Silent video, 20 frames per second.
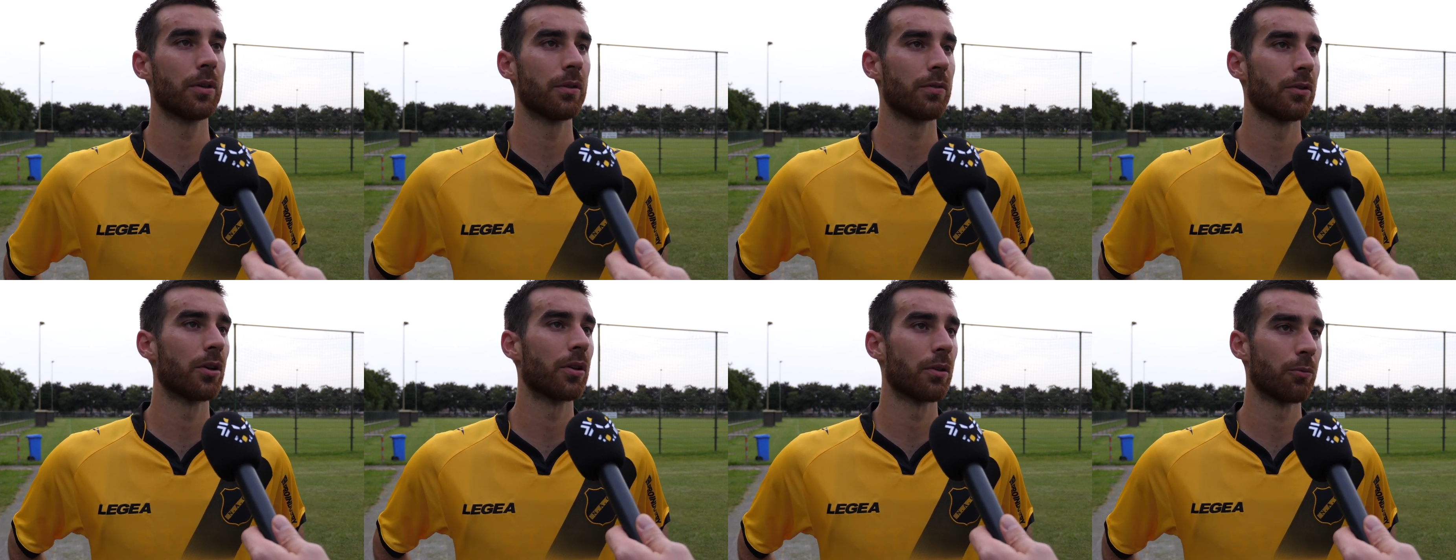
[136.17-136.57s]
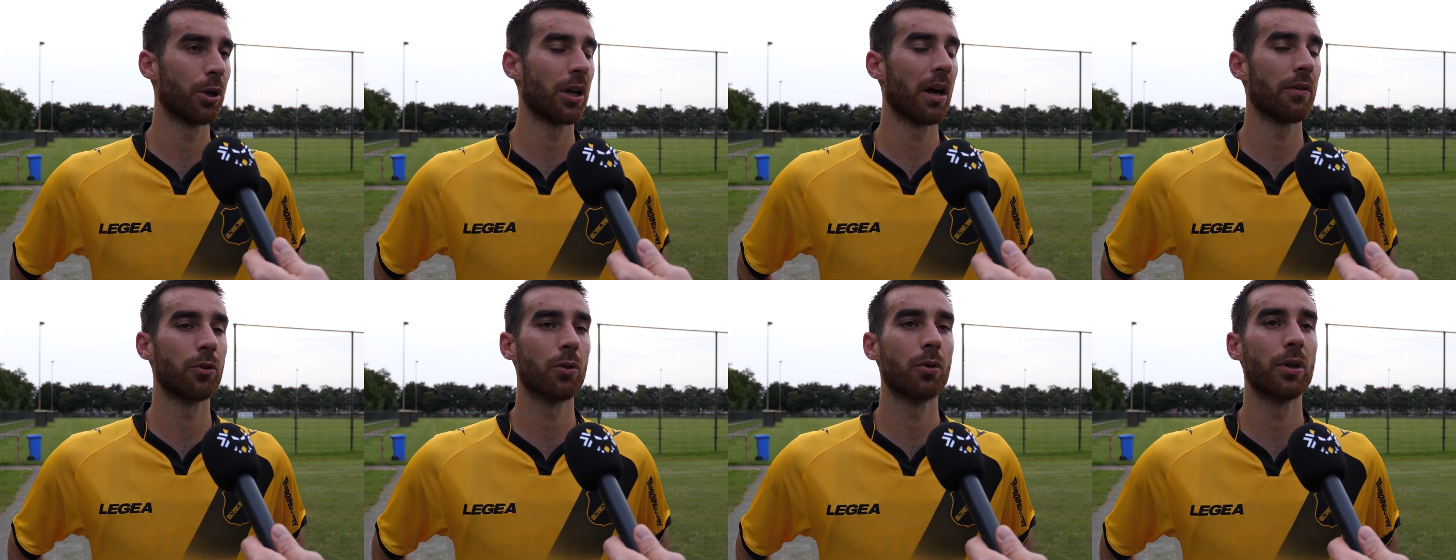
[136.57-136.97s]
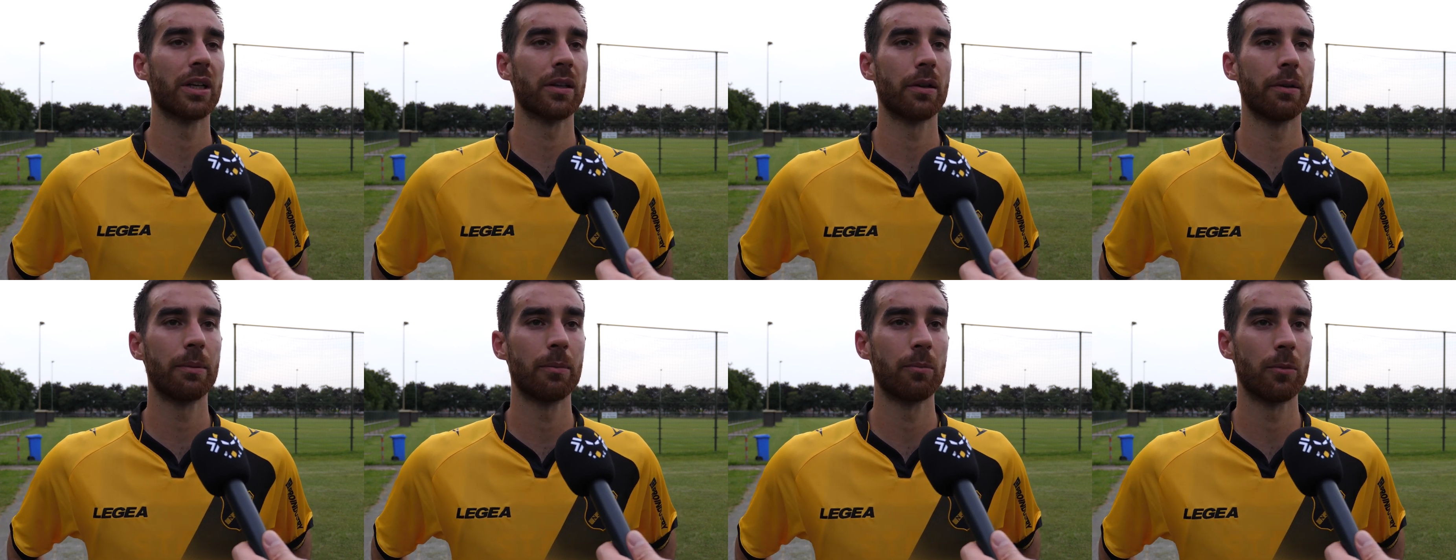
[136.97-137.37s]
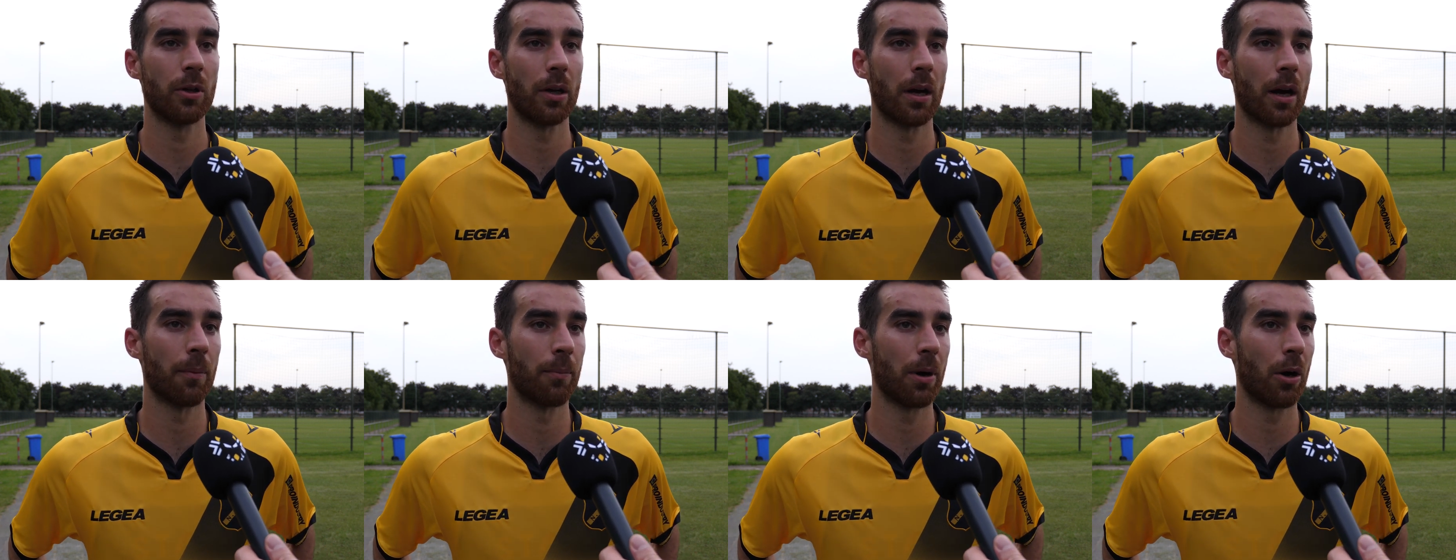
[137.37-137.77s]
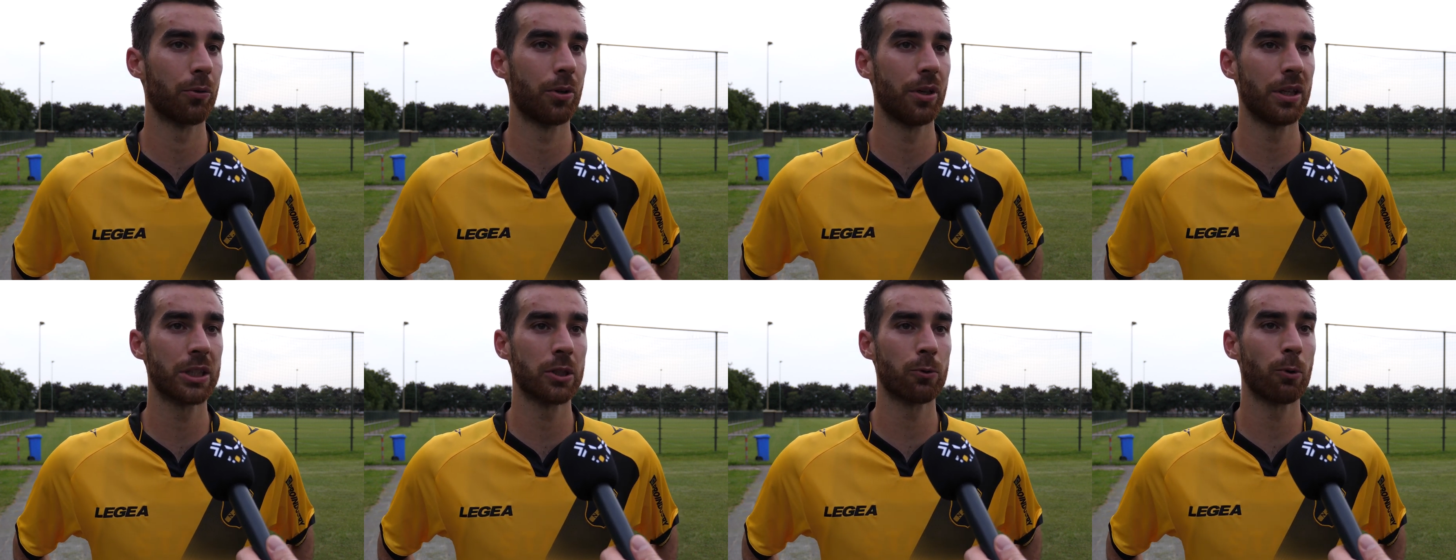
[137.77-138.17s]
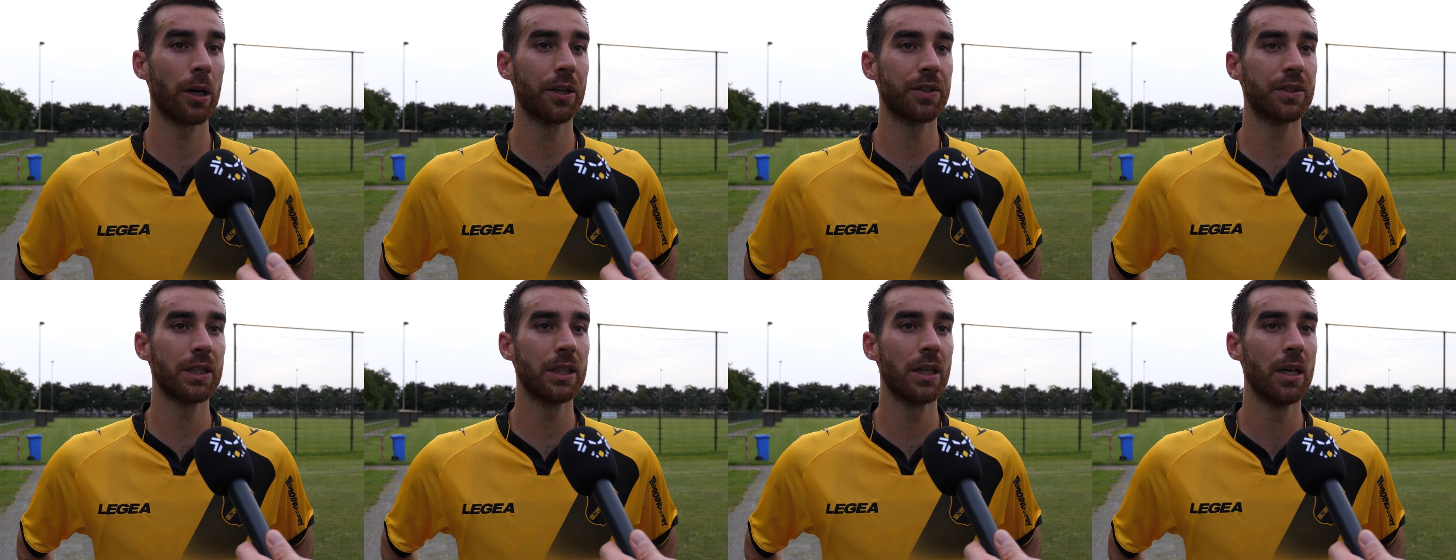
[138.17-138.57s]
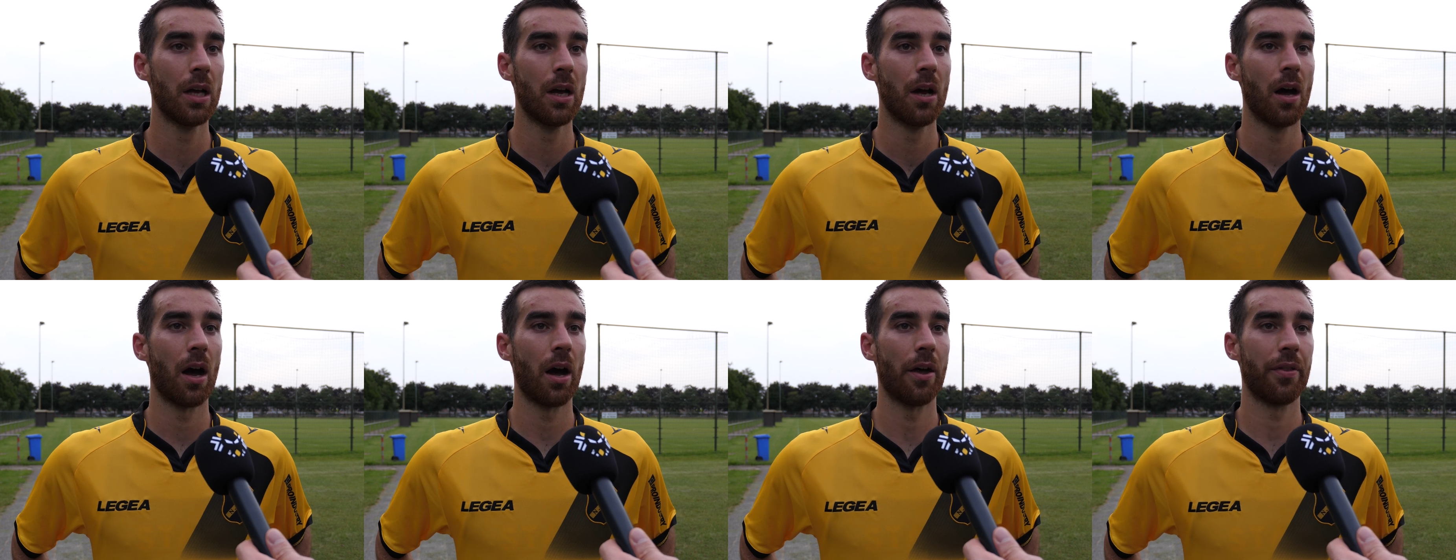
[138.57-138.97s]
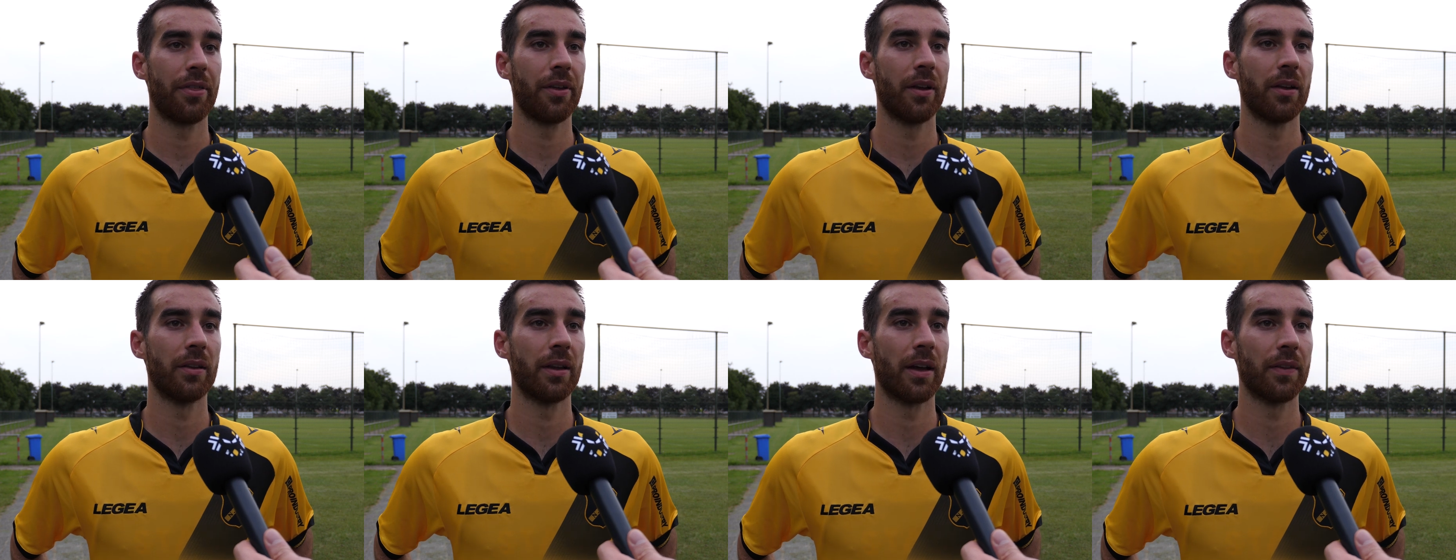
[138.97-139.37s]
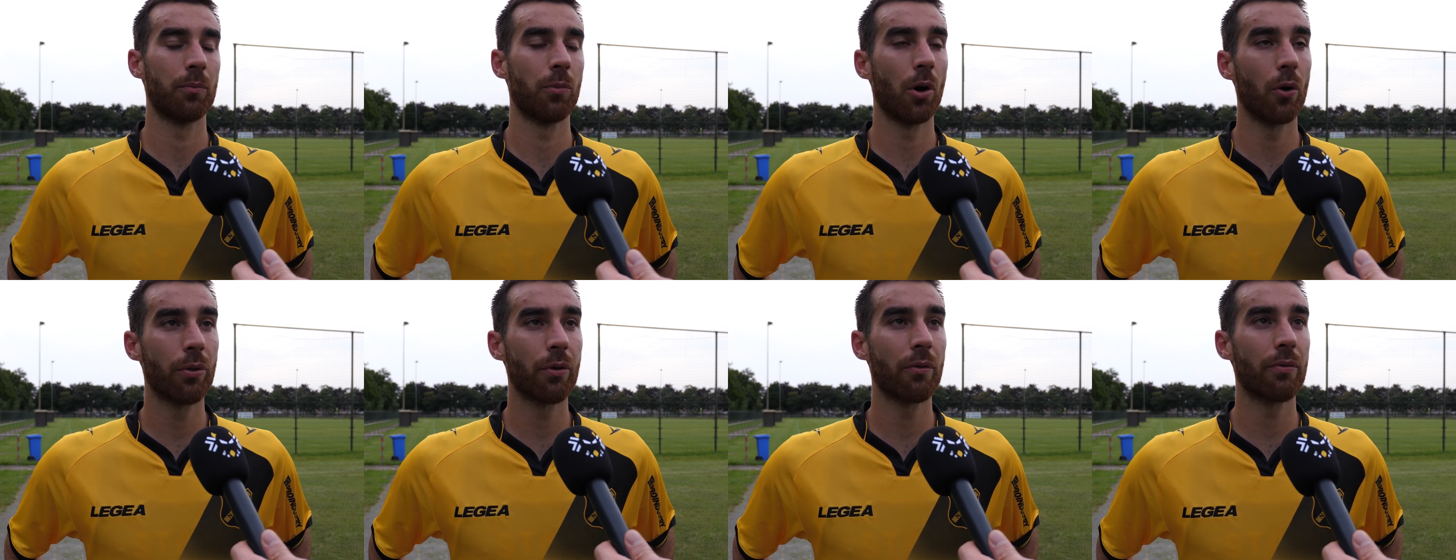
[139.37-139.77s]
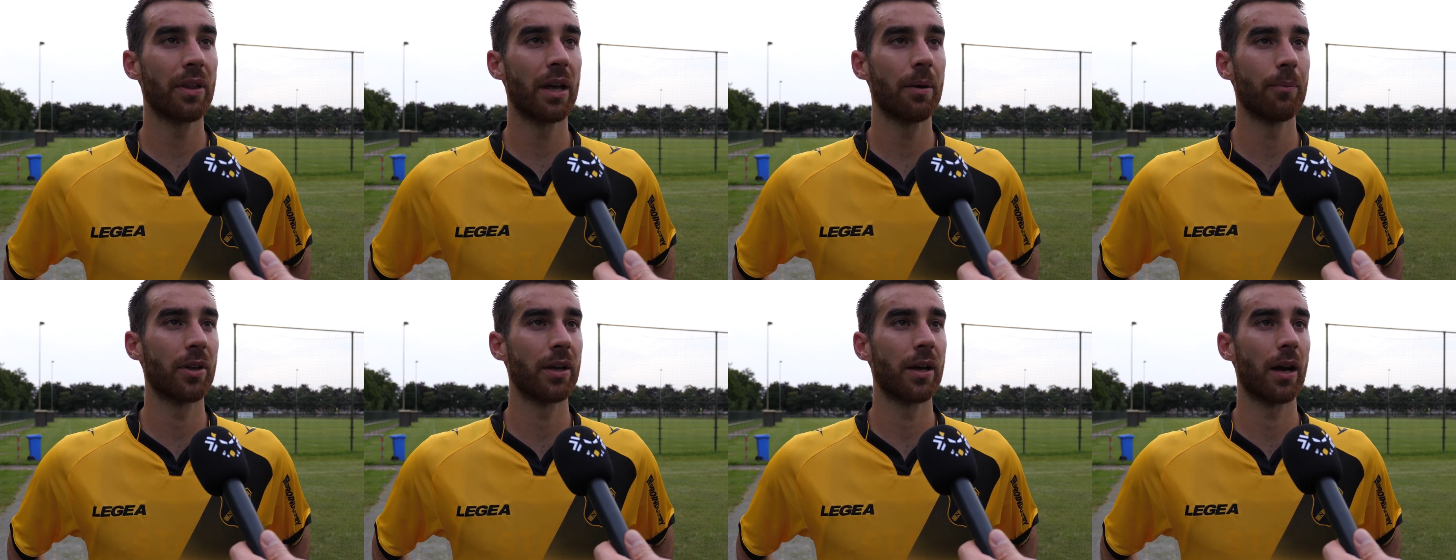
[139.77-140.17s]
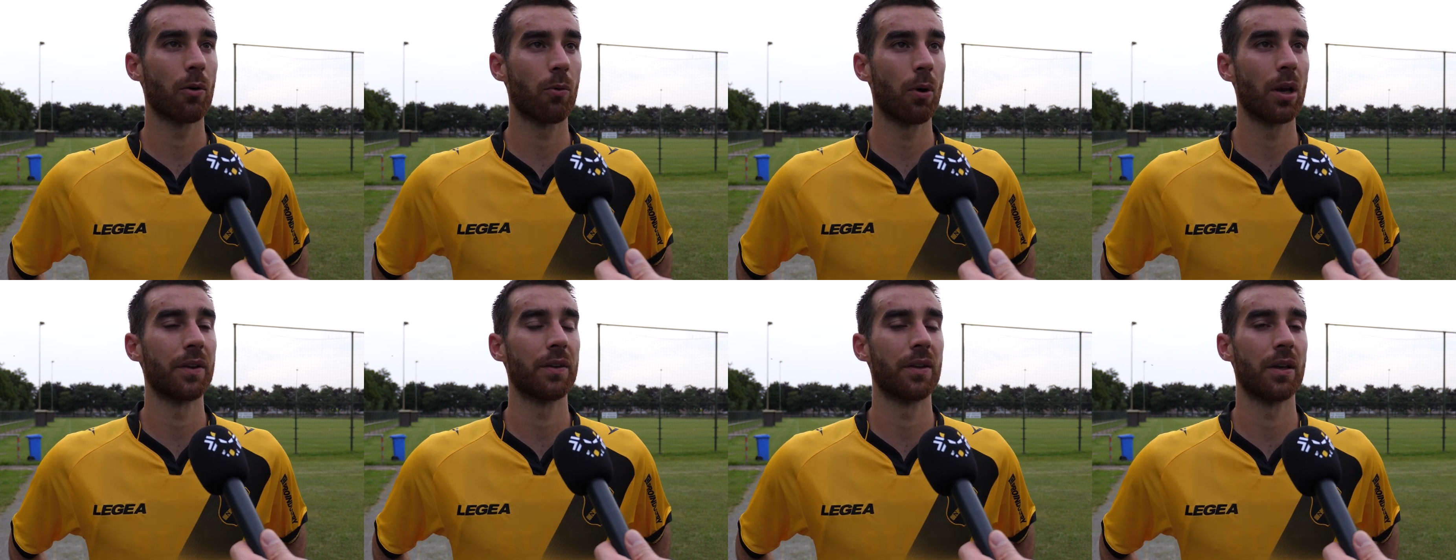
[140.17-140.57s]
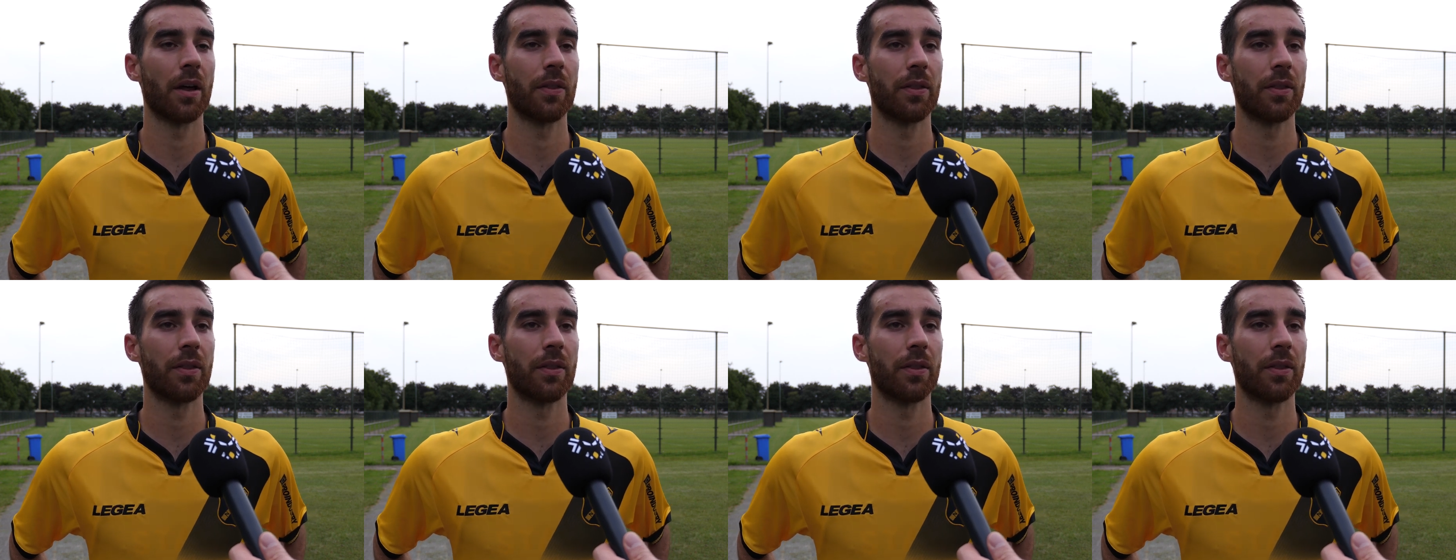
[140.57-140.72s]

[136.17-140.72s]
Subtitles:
If not, we have to look at him about his quality and think that both of them, they are quality.